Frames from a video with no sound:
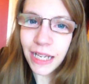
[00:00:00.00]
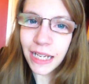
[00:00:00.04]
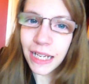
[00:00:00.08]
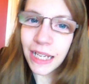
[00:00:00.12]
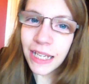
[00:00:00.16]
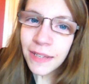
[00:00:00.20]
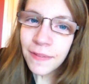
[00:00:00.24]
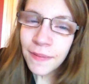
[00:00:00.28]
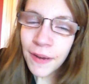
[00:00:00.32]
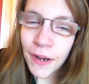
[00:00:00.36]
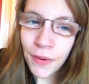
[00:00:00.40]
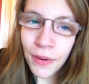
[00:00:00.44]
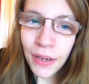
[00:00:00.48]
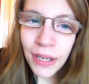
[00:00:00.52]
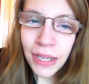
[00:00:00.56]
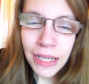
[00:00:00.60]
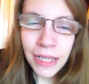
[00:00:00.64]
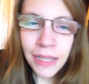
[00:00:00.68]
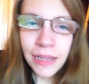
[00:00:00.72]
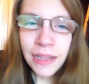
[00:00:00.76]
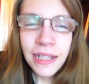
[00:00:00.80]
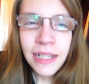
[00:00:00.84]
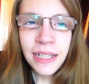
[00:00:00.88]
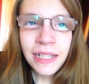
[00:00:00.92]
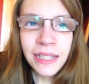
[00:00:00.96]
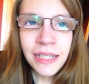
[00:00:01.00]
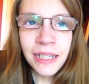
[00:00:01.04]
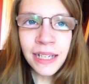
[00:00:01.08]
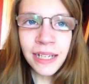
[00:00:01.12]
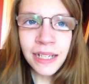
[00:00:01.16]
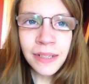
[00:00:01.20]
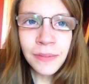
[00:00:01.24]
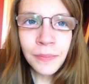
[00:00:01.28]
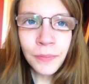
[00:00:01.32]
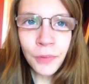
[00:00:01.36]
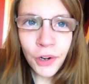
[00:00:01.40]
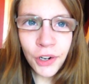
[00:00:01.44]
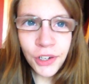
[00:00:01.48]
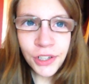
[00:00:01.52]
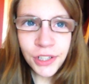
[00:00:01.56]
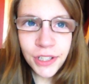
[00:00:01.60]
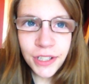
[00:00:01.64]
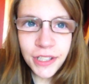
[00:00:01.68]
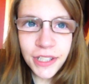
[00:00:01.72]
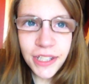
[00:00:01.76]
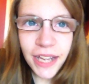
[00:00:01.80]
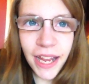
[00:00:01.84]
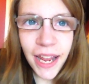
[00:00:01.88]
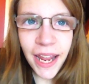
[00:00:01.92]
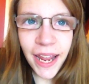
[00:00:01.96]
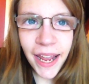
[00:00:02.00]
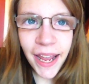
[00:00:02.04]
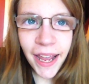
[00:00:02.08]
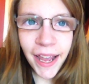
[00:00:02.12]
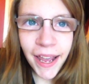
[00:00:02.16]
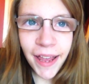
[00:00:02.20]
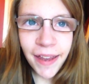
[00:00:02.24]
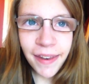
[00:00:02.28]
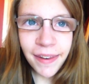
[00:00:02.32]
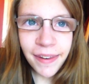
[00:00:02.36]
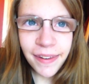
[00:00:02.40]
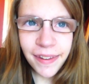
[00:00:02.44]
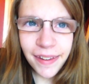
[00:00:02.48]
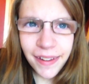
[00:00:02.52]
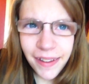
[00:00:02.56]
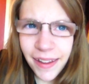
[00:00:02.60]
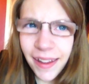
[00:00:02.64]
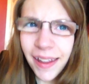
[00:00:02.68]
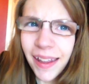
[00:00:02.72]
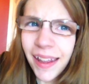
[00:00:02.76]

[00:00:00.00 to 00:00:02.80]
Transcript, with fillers: he's very little and, and precious, and